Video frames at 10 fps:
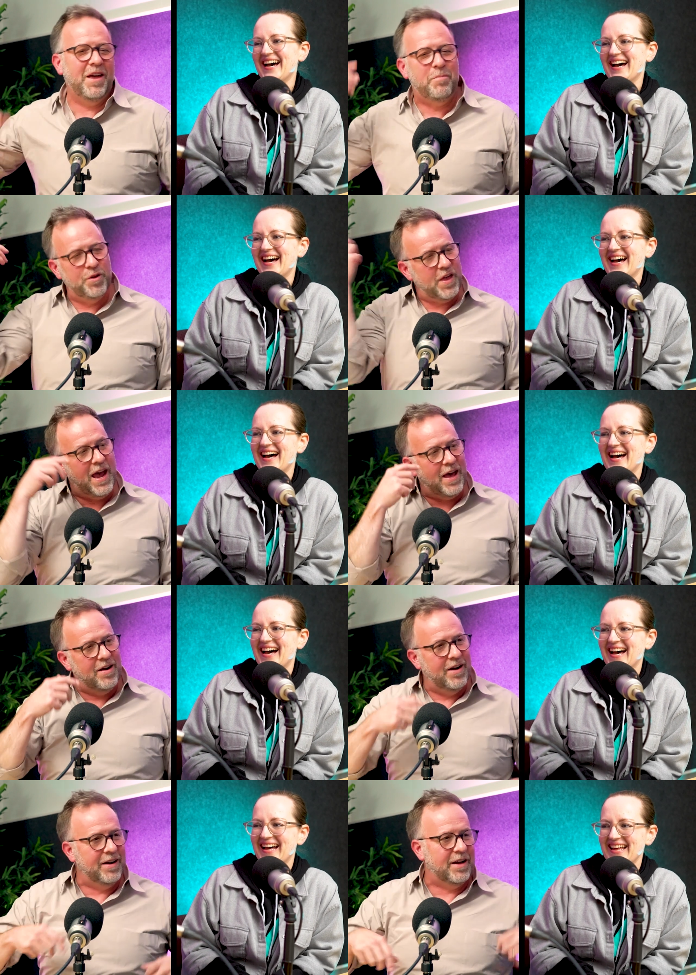Speaker 1: the, put, the, hat
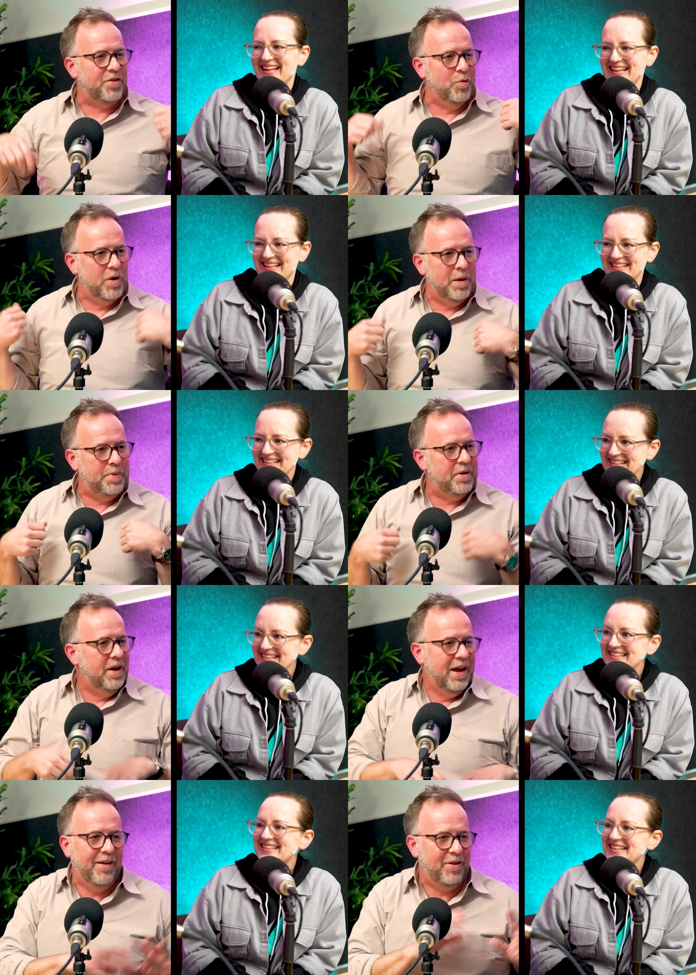on, got the whip,
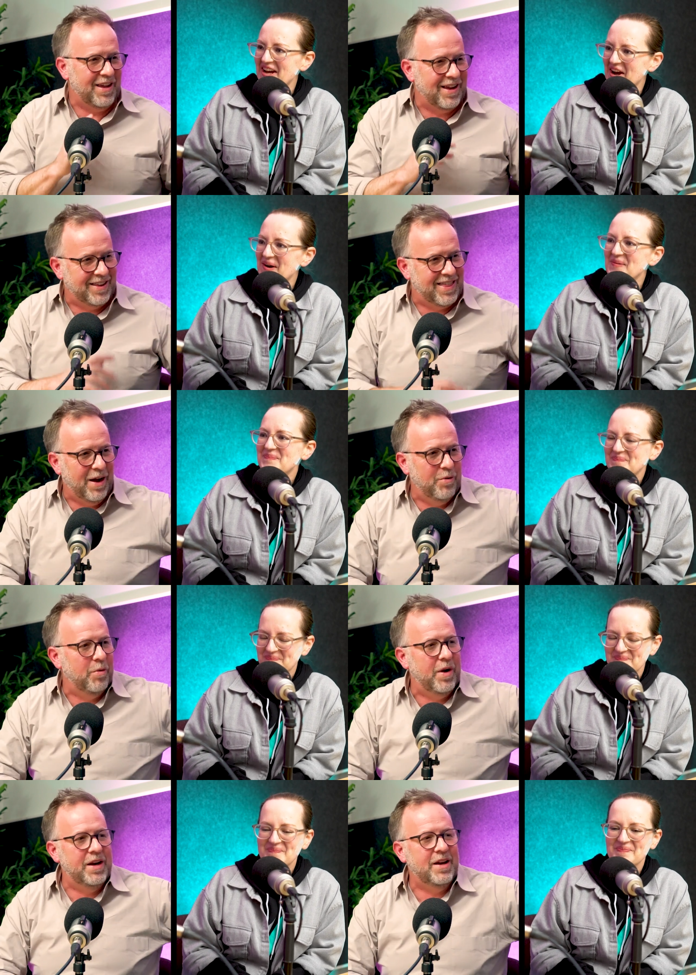everything yeah. like that. We're
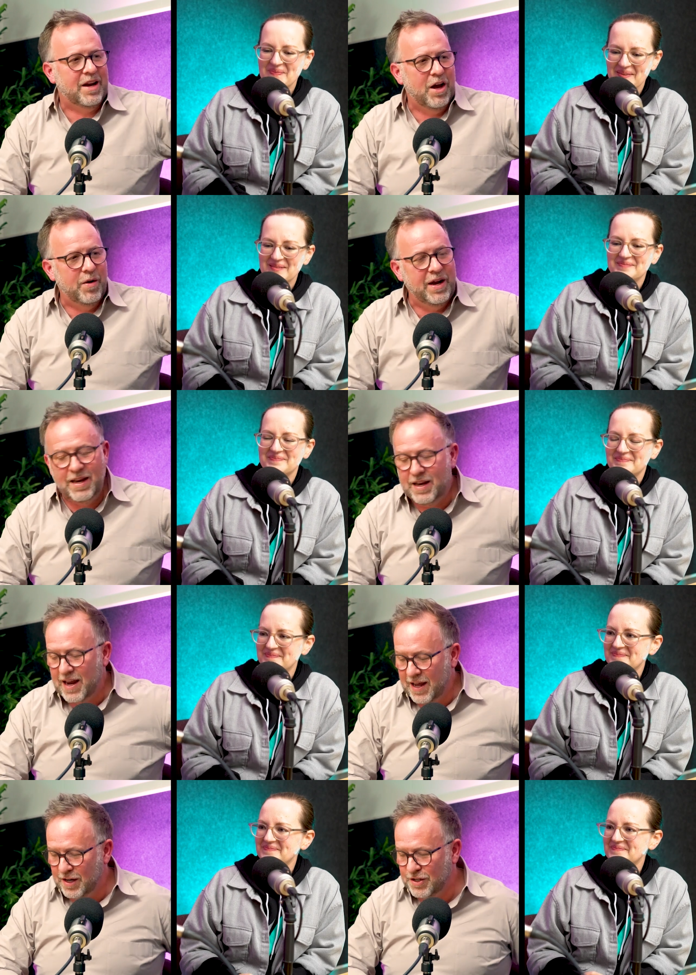ready to go. Mm-hmm.
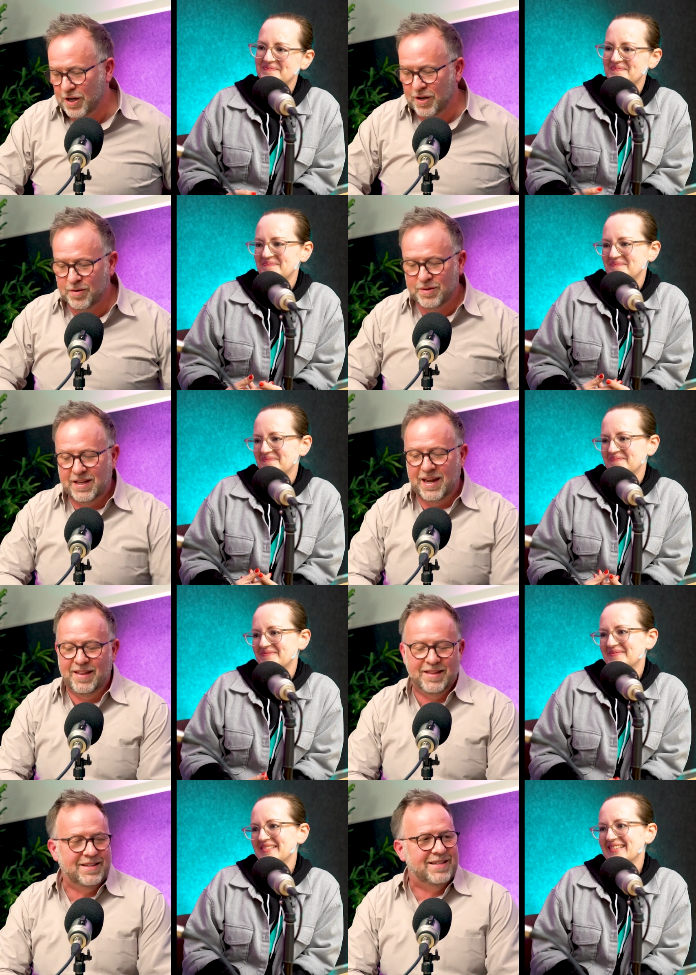Indiana Jones
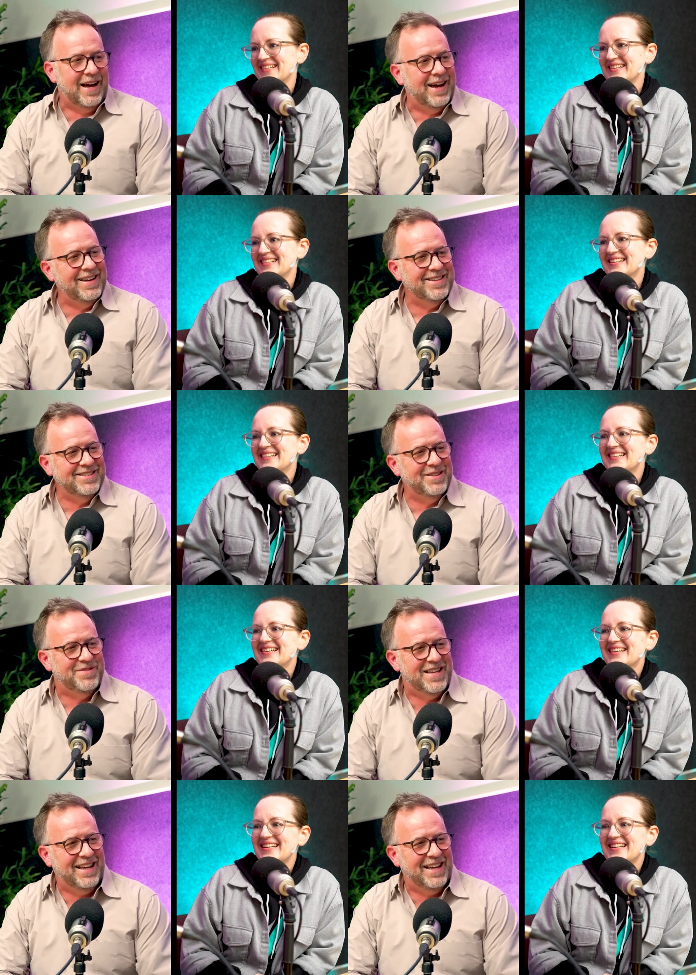and the Dial of